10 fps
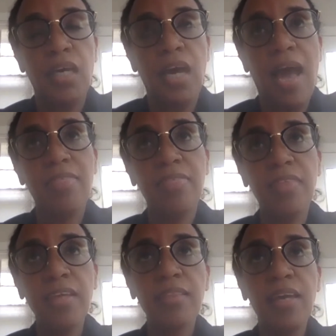I
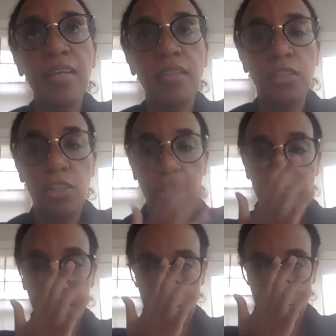think that it
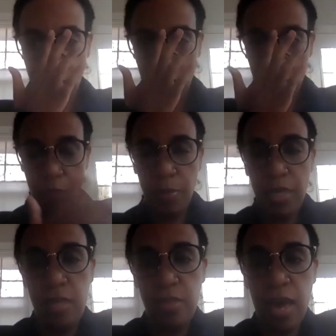just might
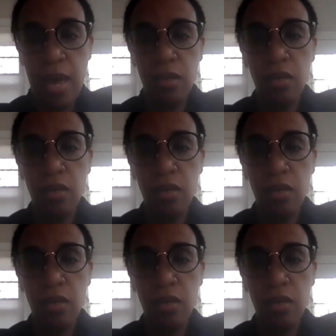be that